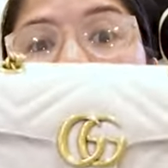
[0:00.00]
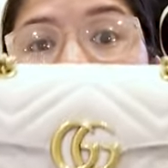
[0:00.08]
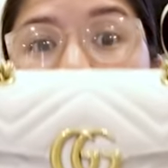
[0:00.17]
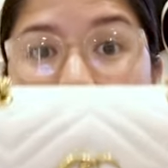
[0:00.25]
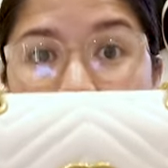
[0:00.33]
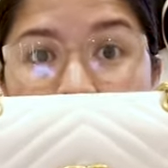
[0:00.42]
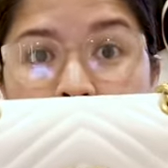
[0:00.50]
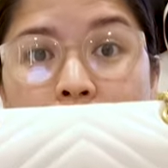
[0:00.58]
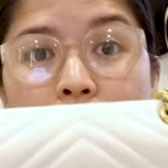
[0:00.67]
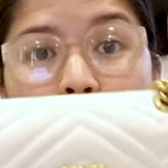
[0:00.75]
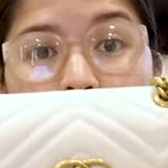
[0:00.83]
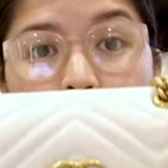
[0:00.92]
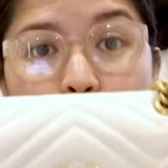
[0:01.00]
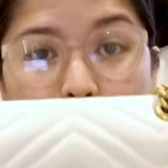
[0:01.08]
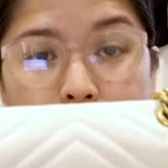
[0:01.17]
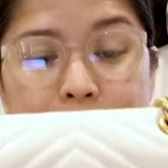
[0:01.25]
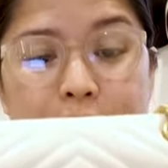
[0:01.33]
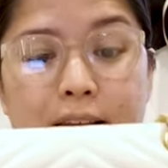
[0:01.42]
This
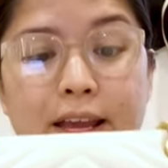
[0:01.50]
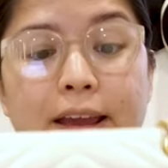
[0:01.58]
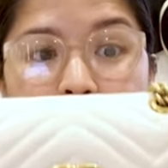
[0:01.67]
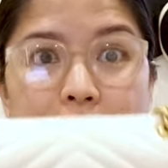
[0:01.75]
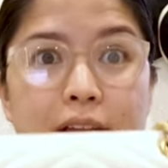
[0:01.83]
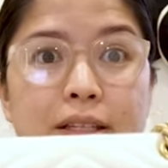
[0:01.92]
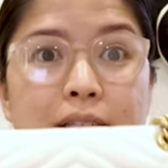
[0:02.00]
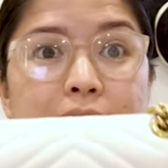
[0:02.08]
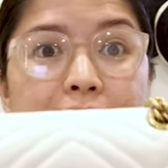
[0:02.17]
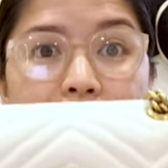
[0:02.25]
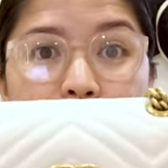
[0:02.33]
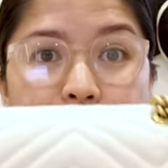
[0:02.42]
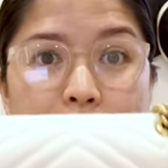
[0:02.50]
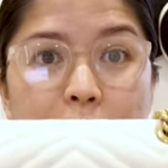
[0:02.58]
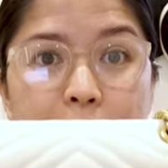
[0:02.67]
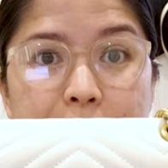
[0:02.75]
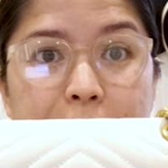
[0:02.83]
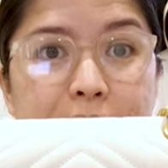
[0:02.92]
surprisingly fits a fair
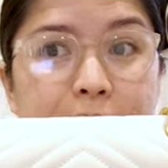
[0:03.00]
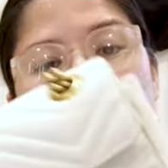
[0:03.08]
bit.